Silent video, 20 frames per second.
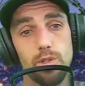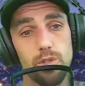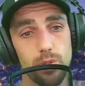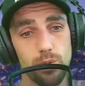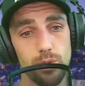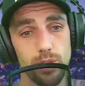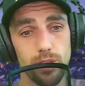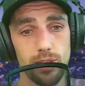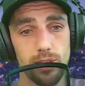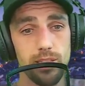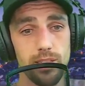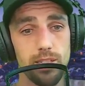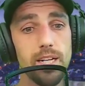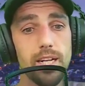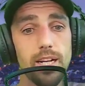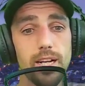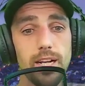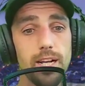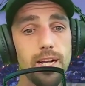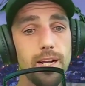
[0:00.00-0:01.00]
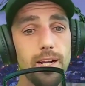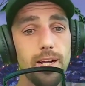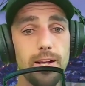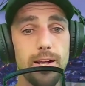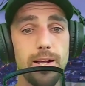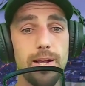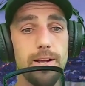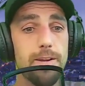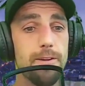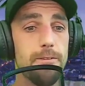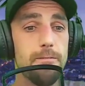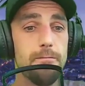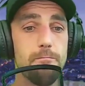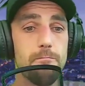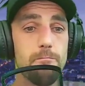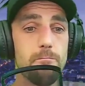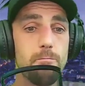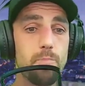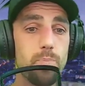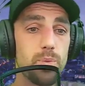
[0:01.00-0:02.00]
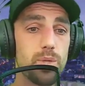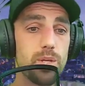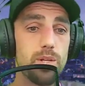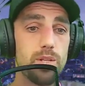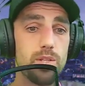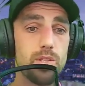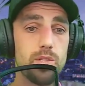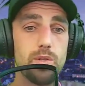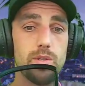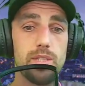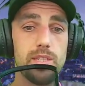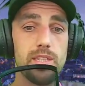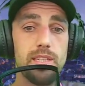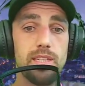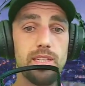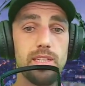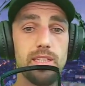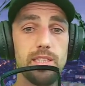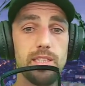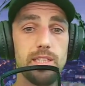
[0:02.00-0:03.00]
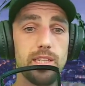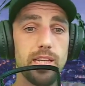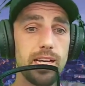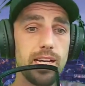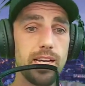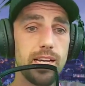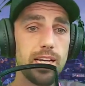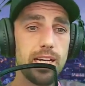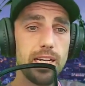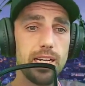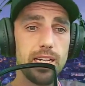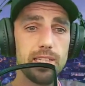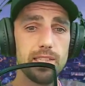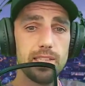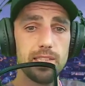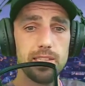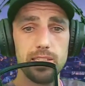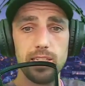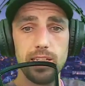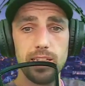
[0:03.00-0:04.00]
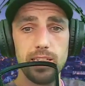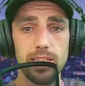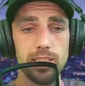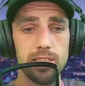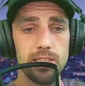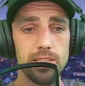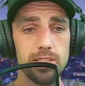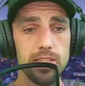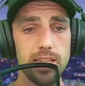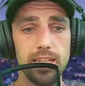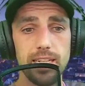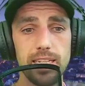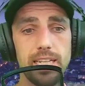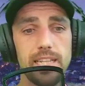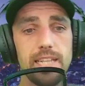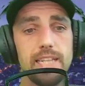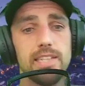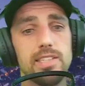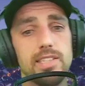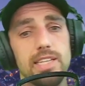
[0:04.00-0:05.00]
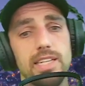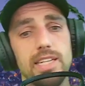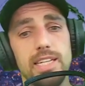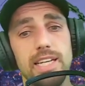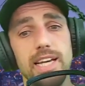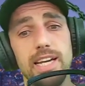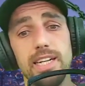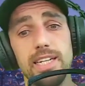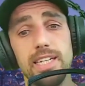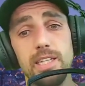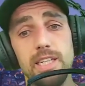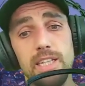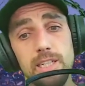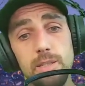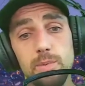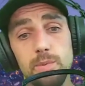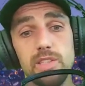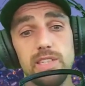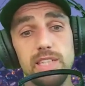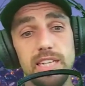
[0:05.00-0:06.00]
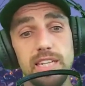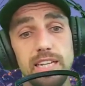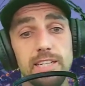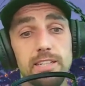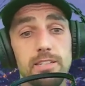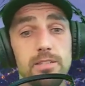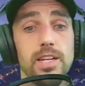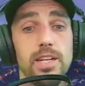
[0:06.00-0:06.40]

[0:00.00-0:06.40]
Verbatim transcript: You know, um, so he he uh, let's see, he's a uh, case. Uh, yeah, he he was again